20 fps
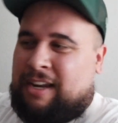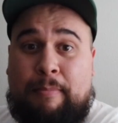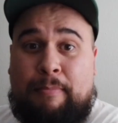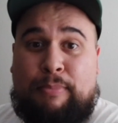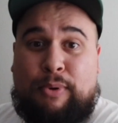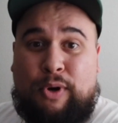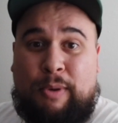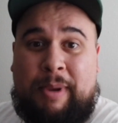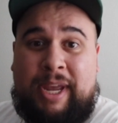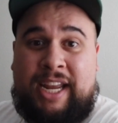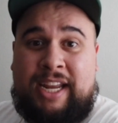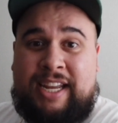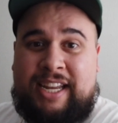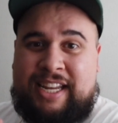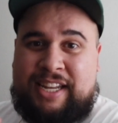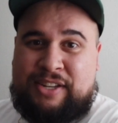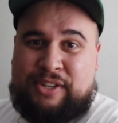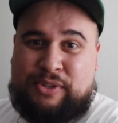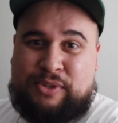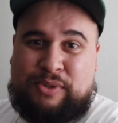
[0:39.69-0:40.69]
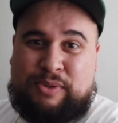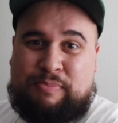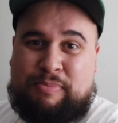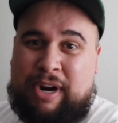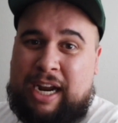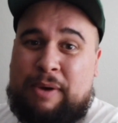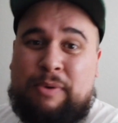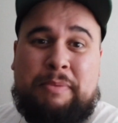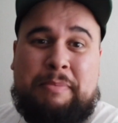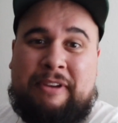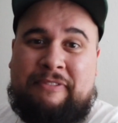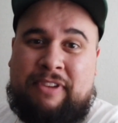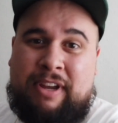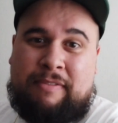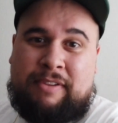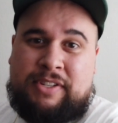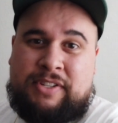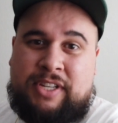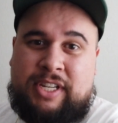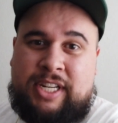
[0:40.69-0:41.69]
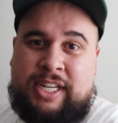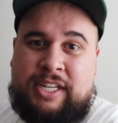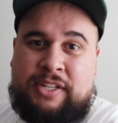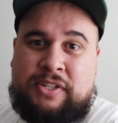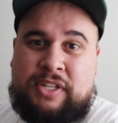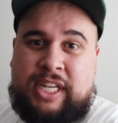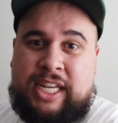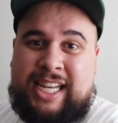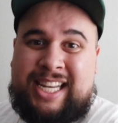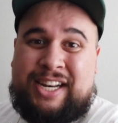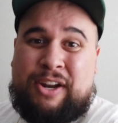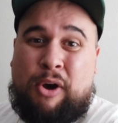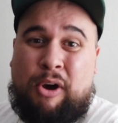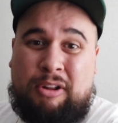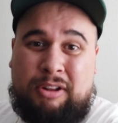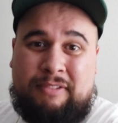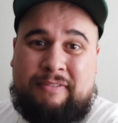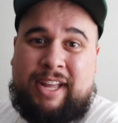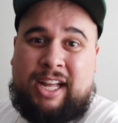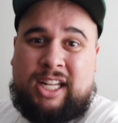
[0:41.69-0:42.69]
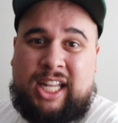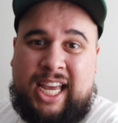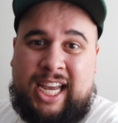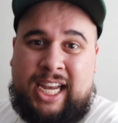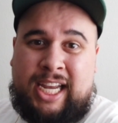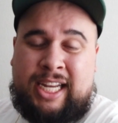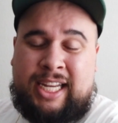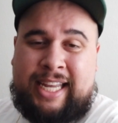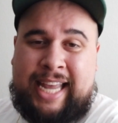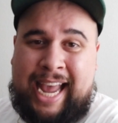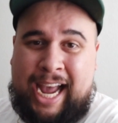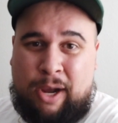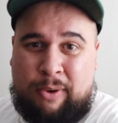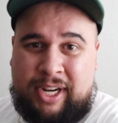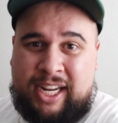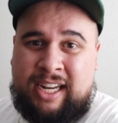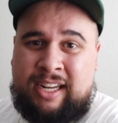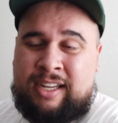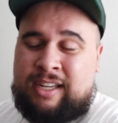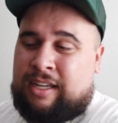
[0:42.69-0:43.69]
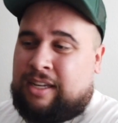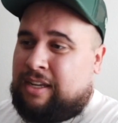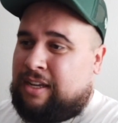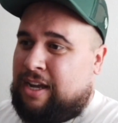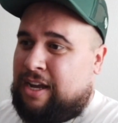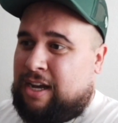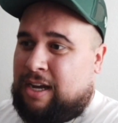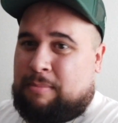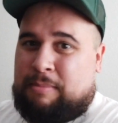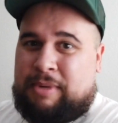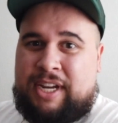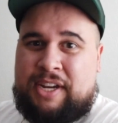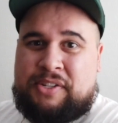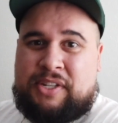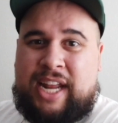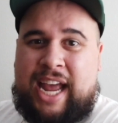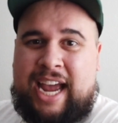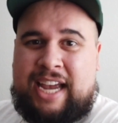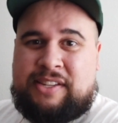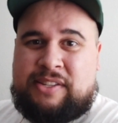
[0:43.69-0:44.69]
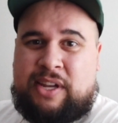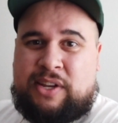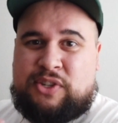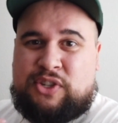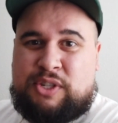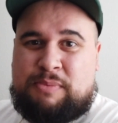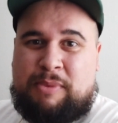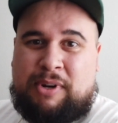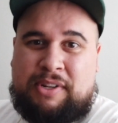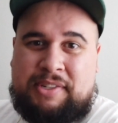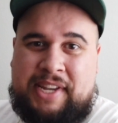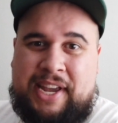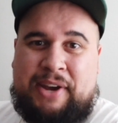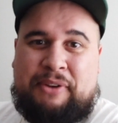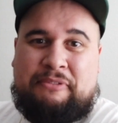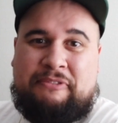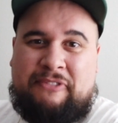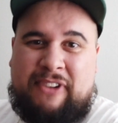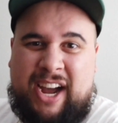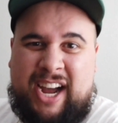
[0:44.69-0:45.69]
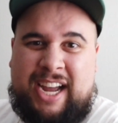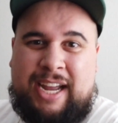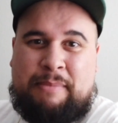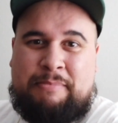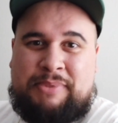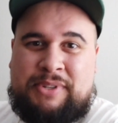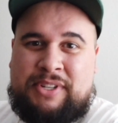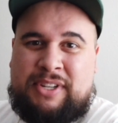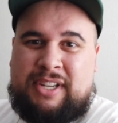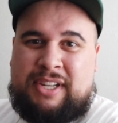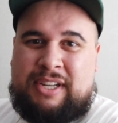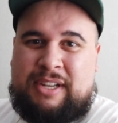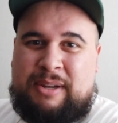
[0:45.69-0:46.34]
Burbank is probably one of my favorite cities in all of LA County because it has that small town vibes.